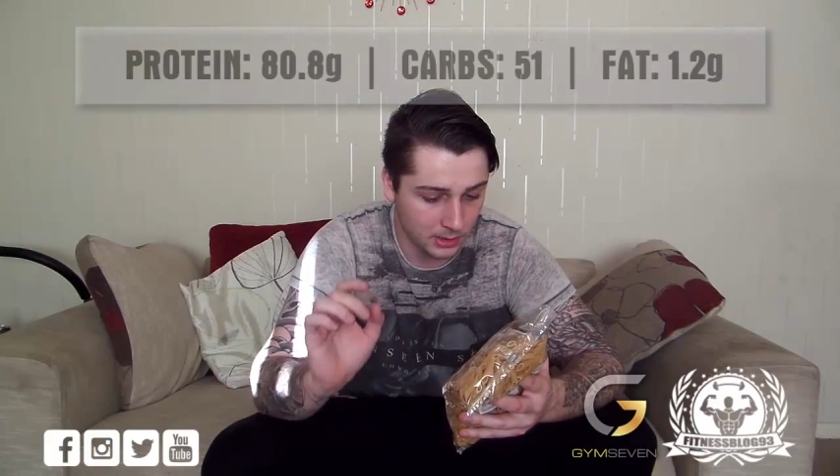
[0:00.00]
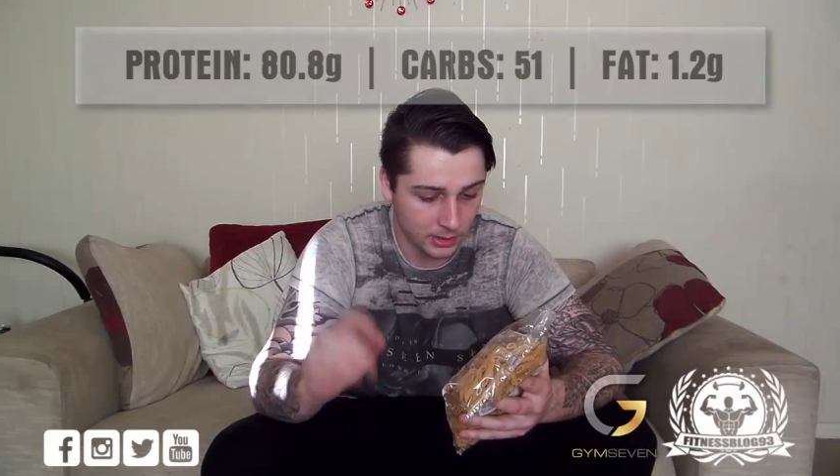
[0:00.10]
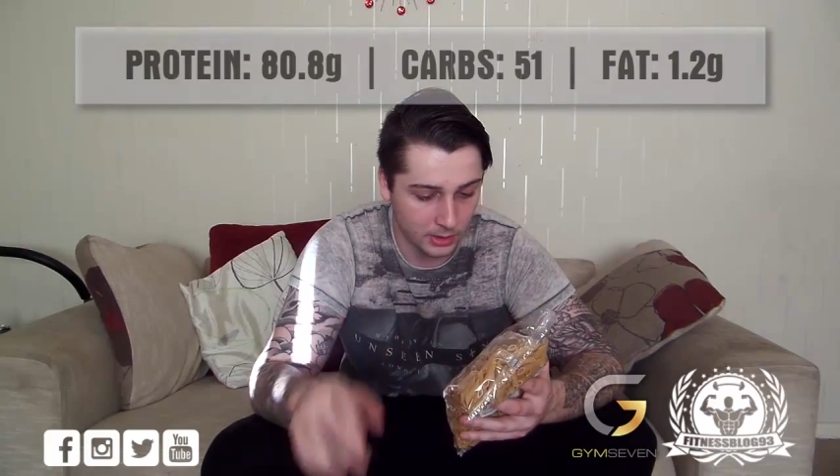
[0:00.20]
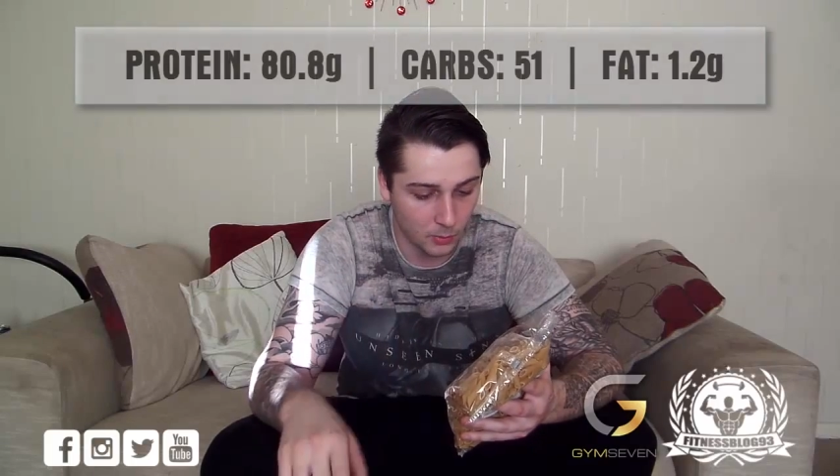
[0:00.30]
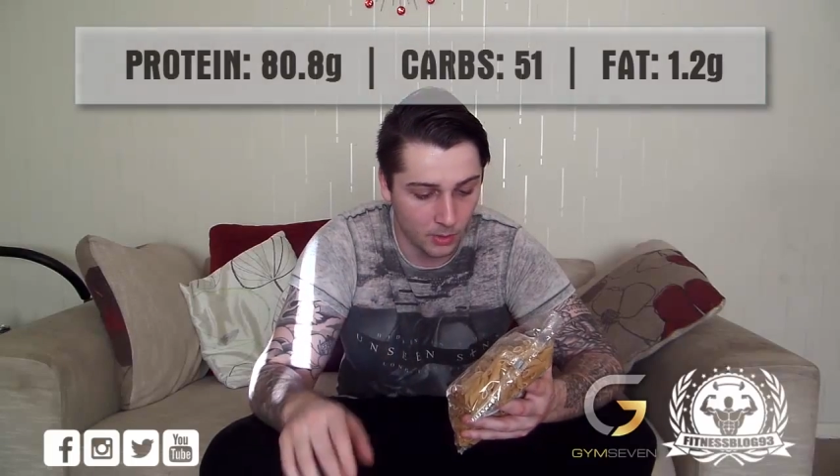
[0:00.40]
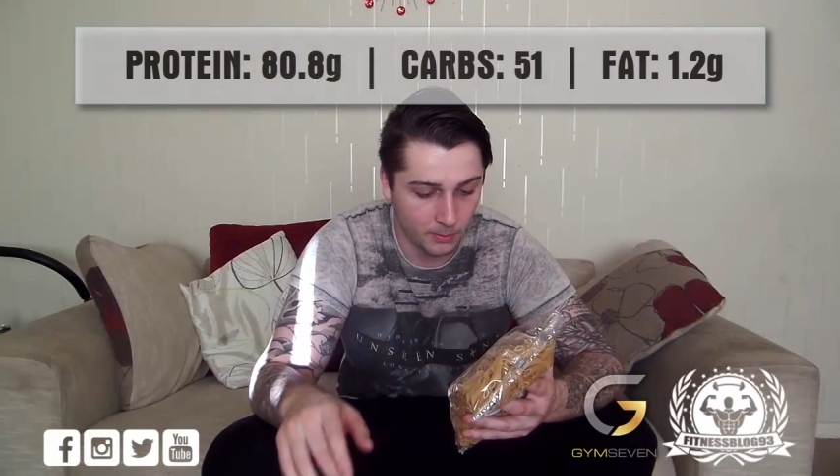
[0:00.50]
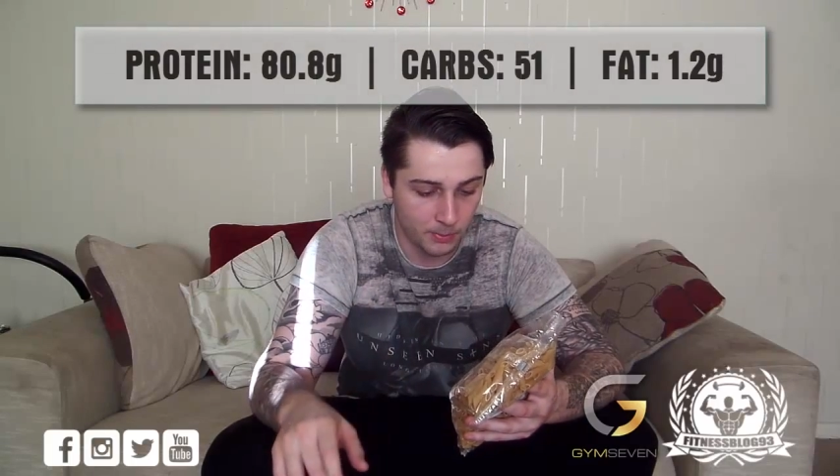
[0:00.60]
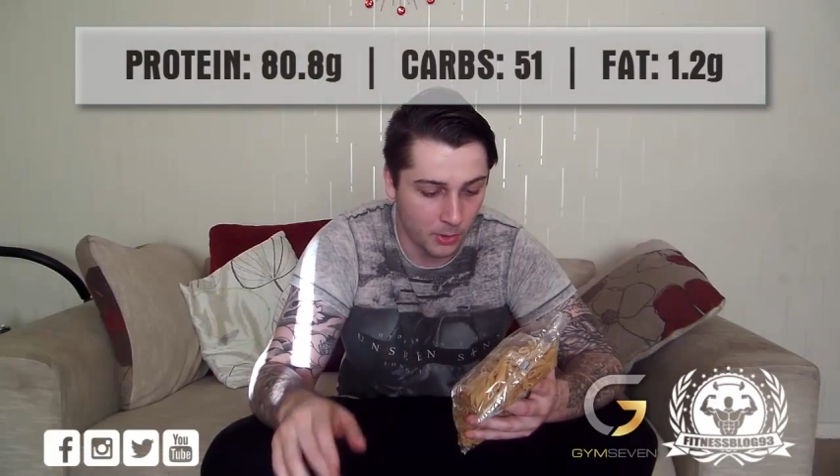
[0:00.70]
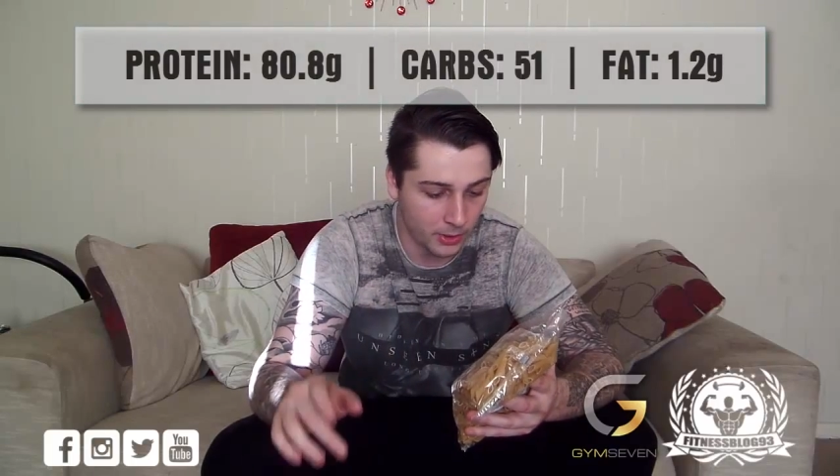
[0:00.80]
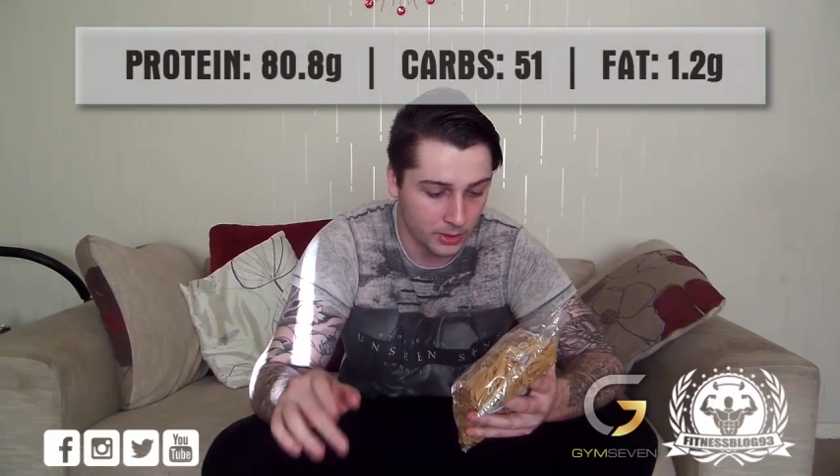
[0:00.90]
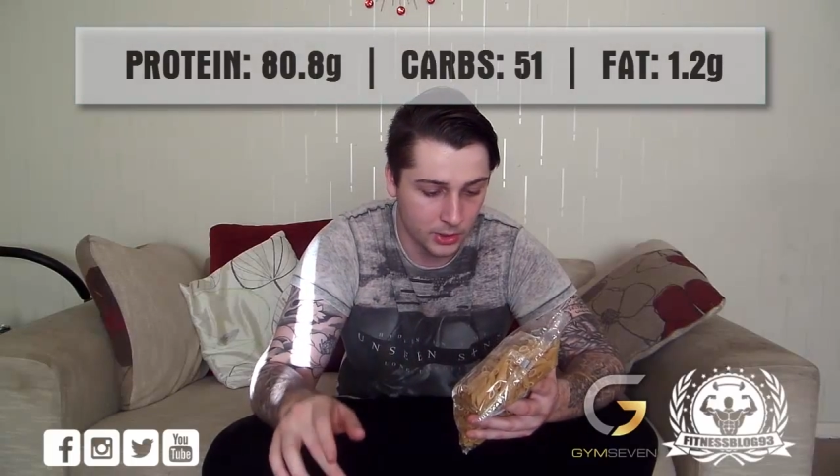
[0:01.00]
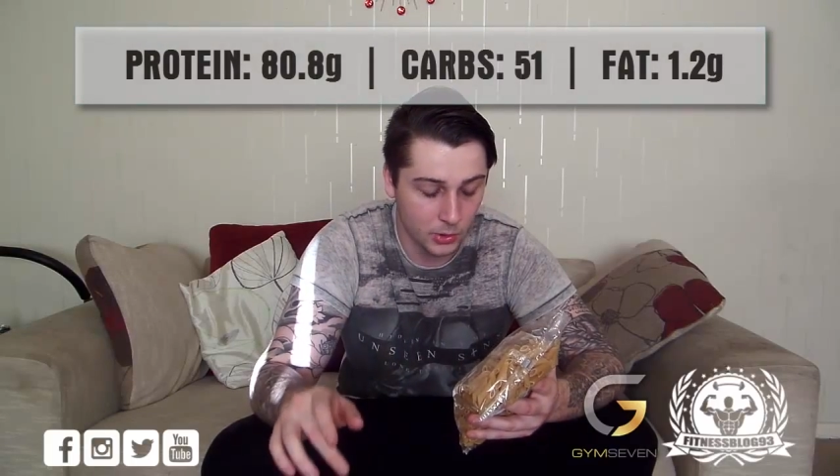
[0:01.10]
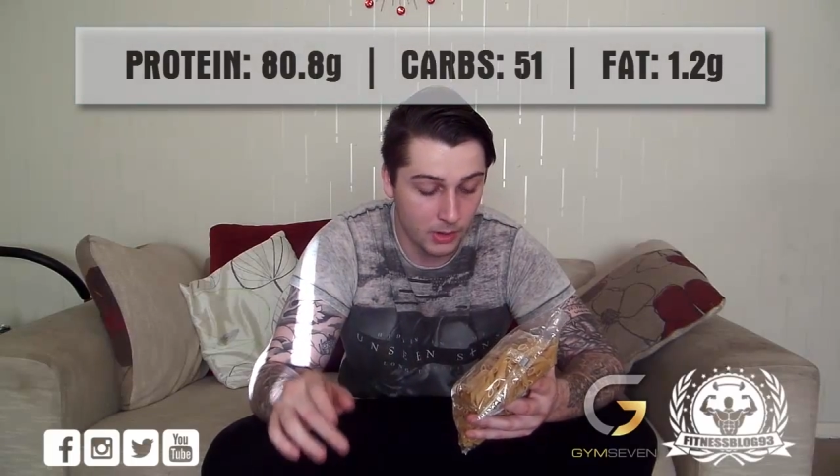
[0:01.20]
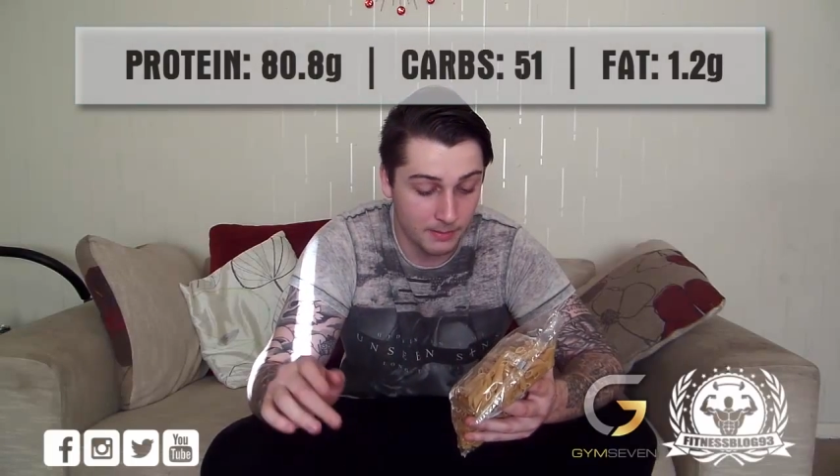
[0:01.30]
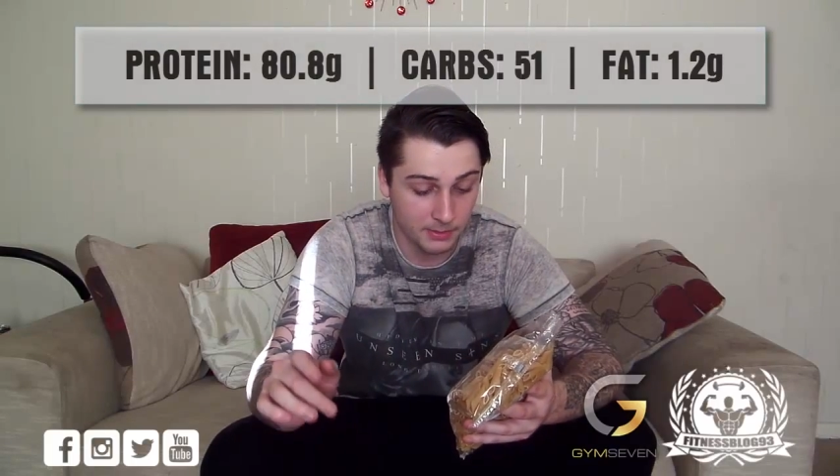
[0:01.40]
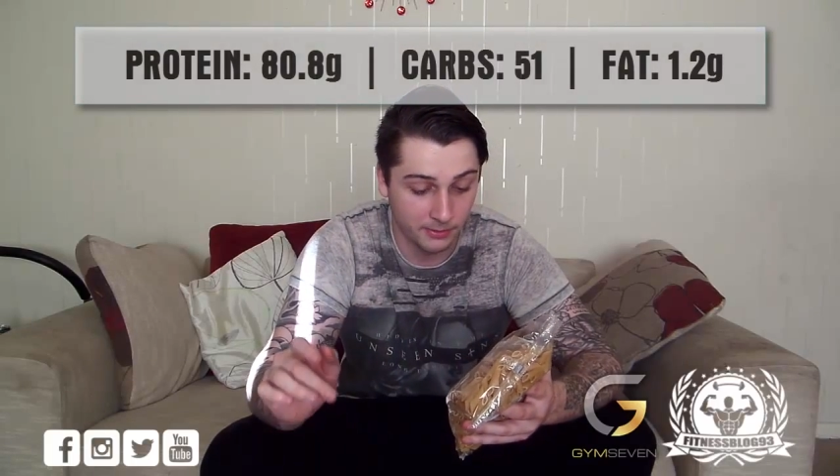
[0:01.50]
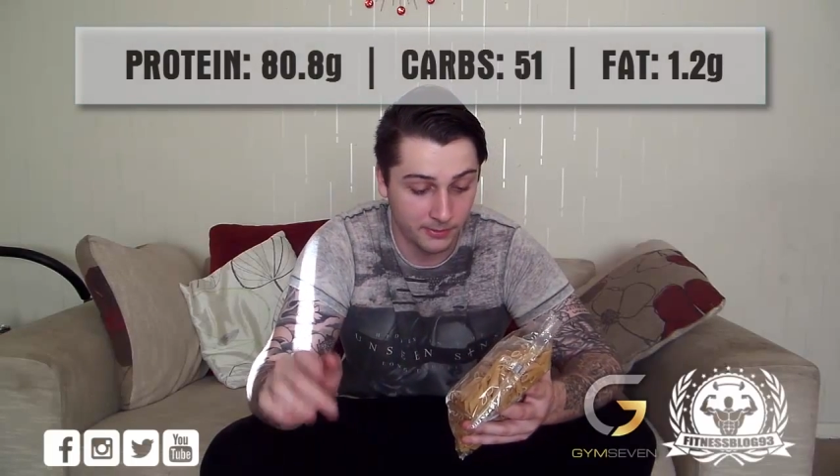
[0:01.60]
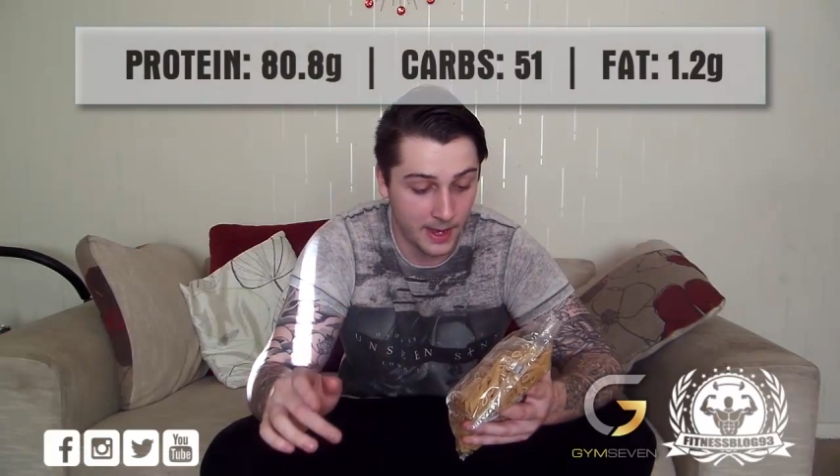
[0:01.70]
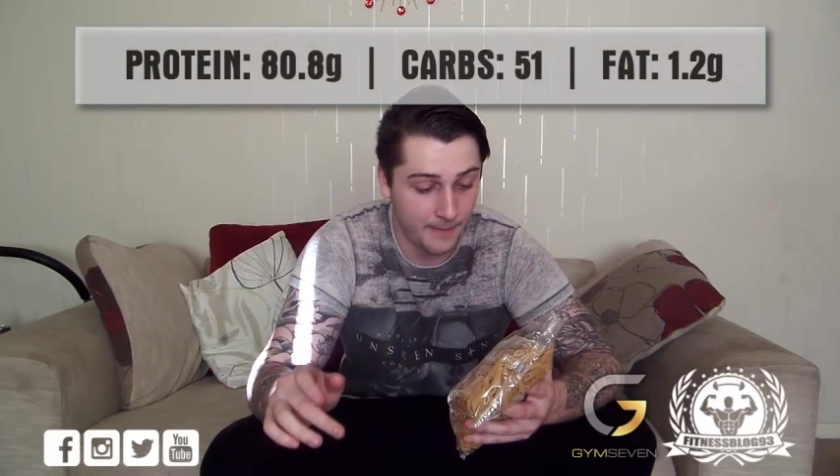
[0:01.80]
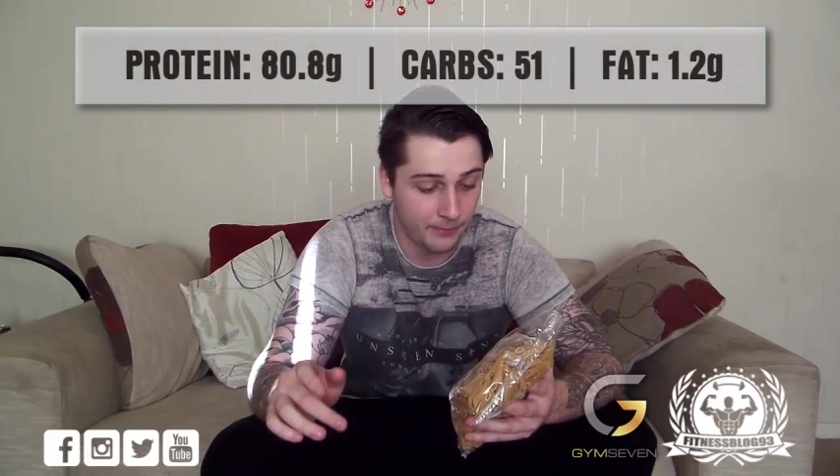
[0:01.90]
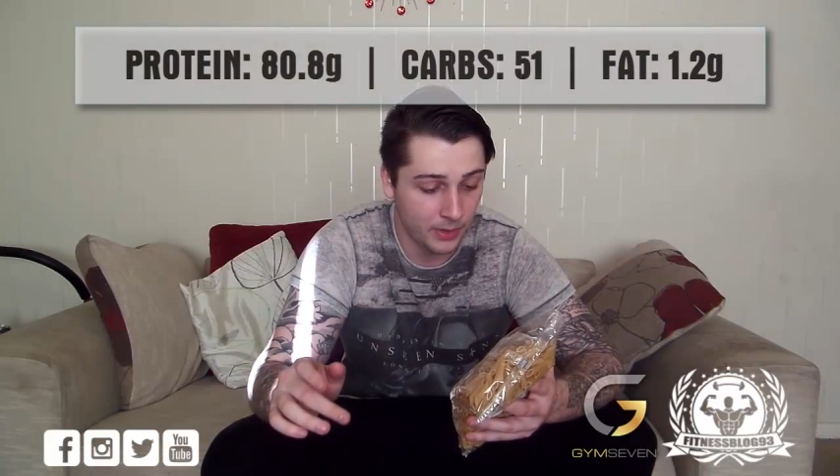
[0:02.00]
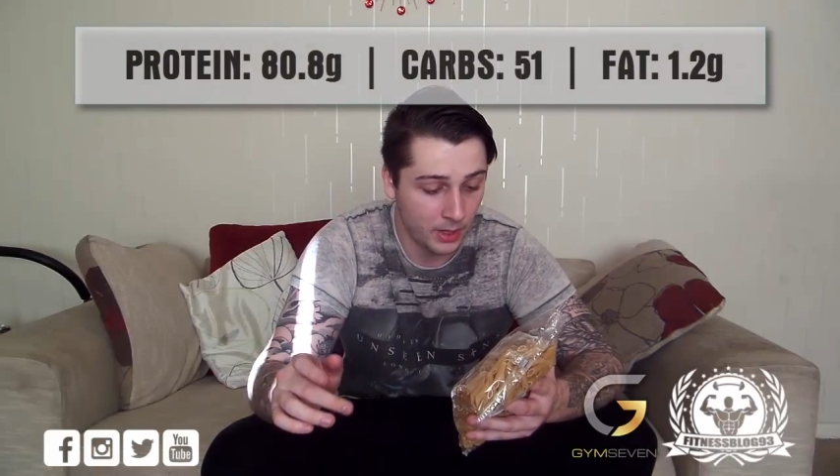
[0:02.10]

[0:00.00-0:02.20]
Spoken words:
looking at 1.2 grams of fat,